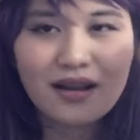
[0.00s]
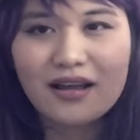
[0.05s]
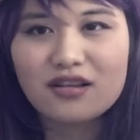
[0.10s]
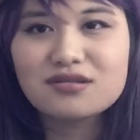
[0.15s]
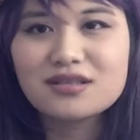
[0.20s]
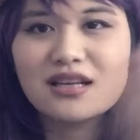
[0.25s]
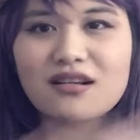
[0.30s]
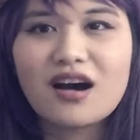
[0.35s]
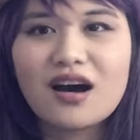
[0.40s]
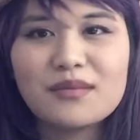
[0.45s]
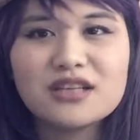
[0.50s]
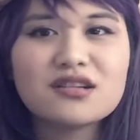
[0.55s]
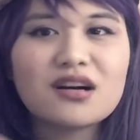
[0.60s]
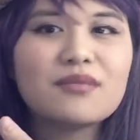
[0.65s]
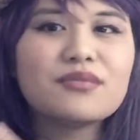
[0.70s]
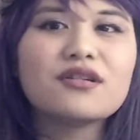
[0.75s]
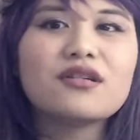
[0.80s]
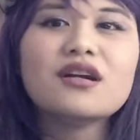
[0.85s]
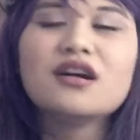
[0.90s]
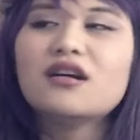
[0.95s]
Like, you see Nami
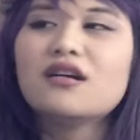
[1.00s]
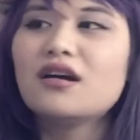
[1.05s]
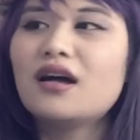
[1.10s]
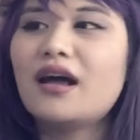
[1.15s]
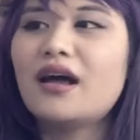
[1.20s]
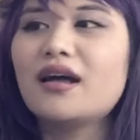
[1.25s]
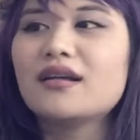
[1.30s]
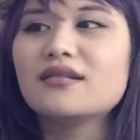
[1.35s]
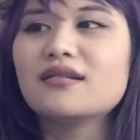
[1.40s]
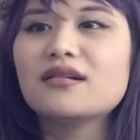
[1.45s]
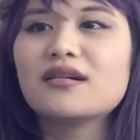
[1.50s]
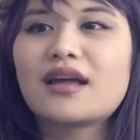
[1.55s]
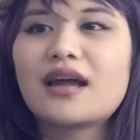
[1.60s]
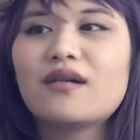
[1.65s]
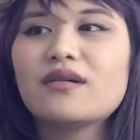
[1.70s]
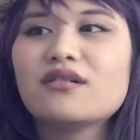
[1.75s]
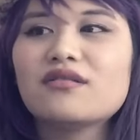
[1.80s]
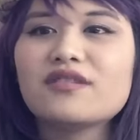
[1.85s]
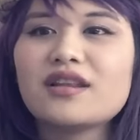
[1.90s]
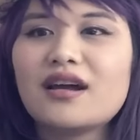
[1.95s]
Chopper and
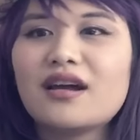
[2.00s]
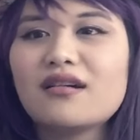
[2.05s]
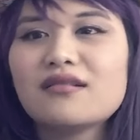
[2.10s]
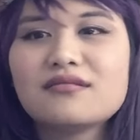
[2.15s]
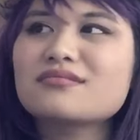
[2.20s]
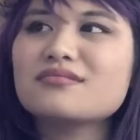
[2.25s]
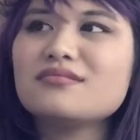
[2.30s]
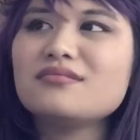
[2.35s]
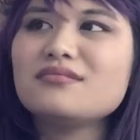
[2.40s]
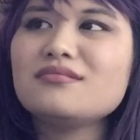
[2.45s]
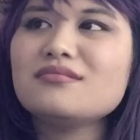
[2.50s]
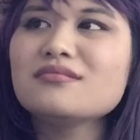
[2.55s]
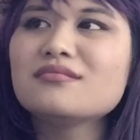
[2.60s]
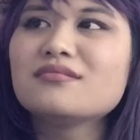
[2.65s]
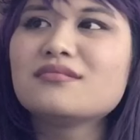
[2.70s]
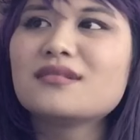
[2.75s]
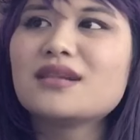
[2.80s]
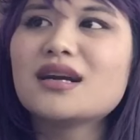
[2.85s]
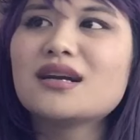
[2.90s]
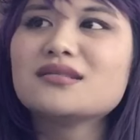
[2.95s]
Carrot over there.
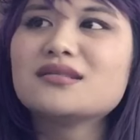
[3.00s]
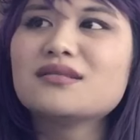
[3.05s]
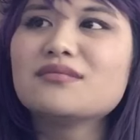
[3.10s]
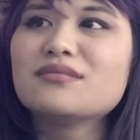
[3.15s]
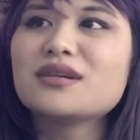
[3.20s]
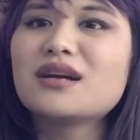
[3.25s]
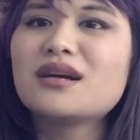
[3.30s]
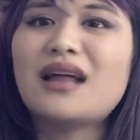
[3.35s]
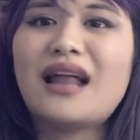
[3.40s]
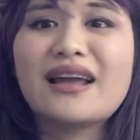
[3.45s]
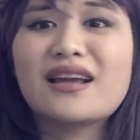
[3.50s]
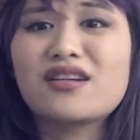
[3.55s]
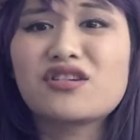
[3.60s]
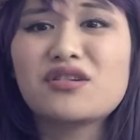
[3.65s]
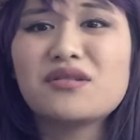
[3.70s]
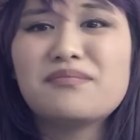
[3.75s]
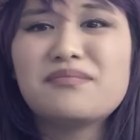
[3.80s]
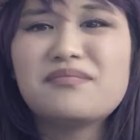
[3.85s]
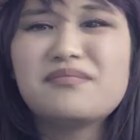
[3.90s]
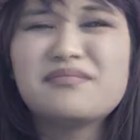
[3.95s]
Yeah, Jinbei, like,
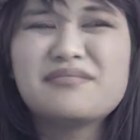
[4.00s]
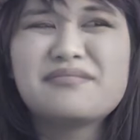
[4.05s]
could...